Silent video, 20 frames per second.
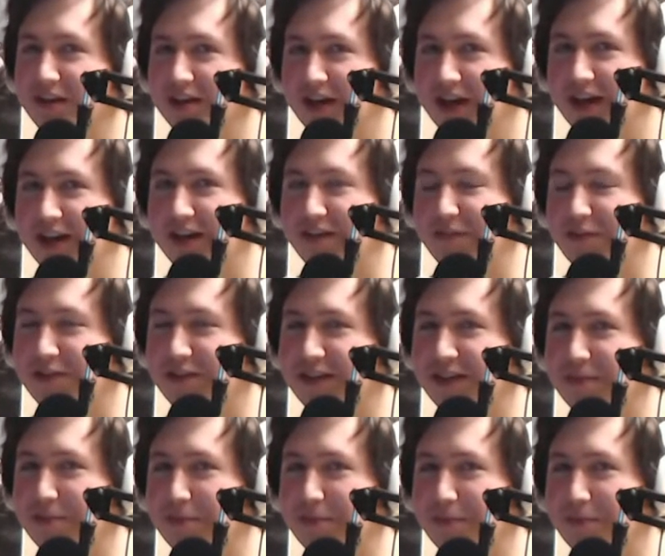I'd never seen
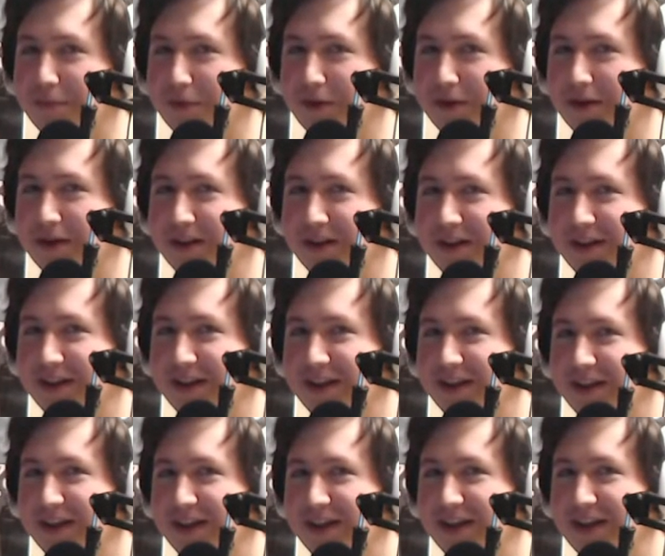it before,
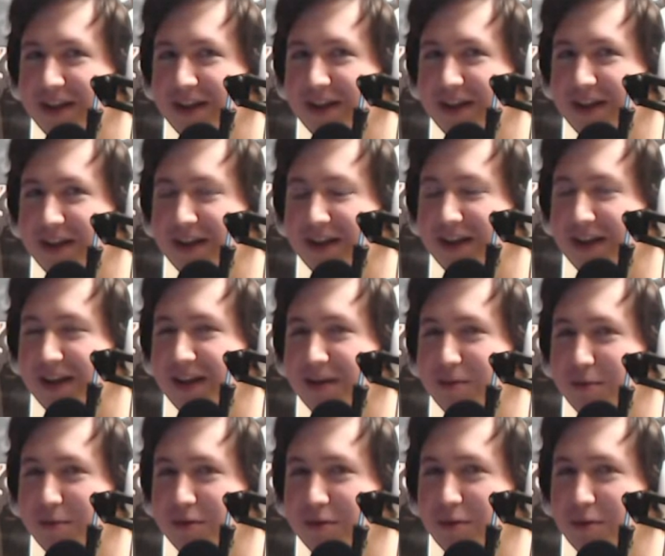and I
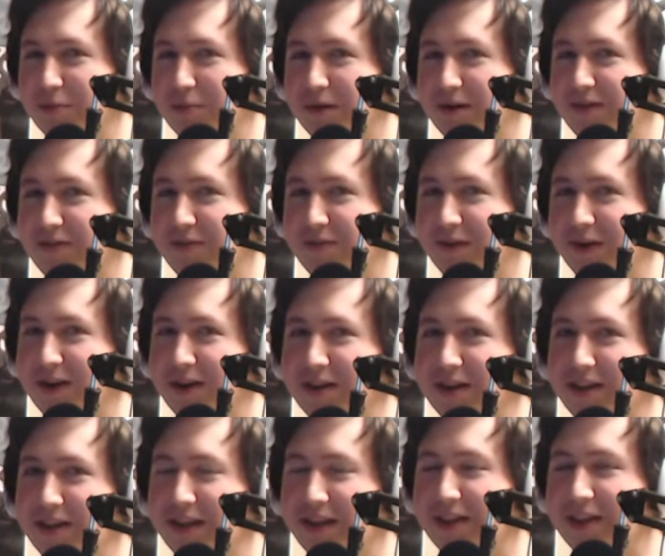was told by a friend
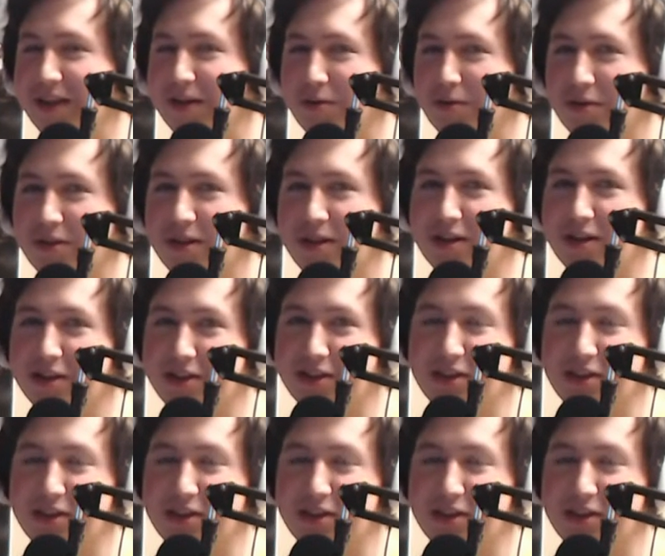that the OC is the